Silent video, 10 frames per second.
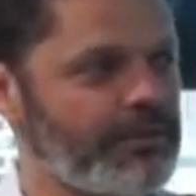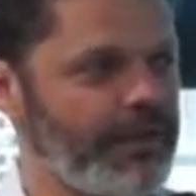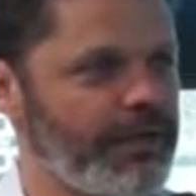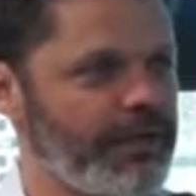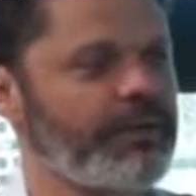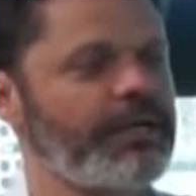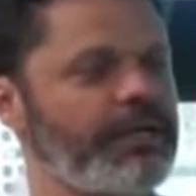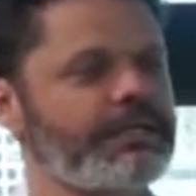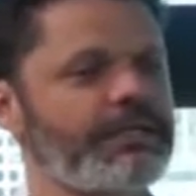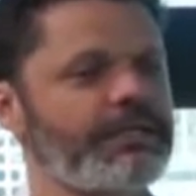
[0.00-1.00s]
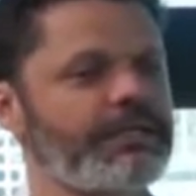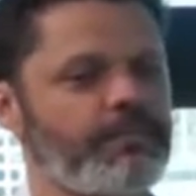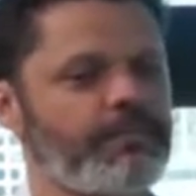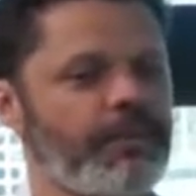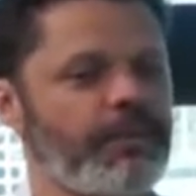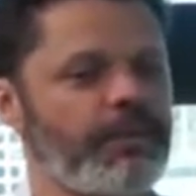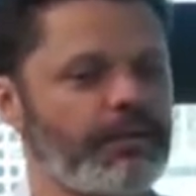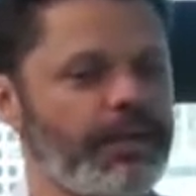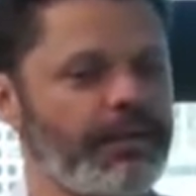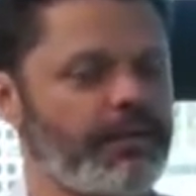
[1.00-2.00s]
lingo because
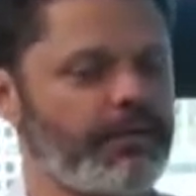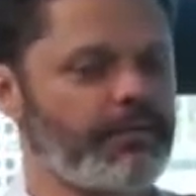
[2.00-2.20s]
like